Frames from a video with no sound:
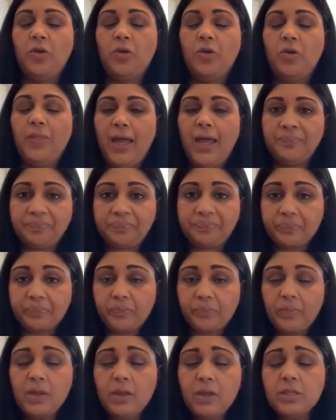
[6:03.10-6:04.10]
that
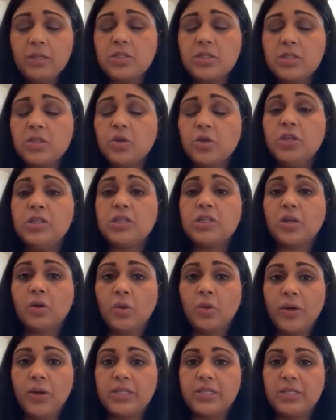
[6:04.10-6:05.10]
students
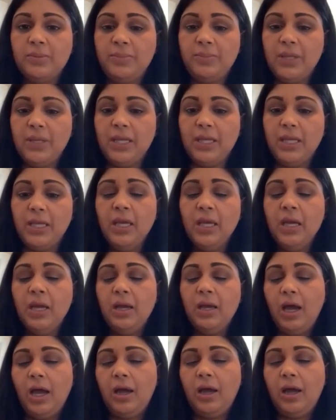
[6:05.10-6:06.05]
are going to be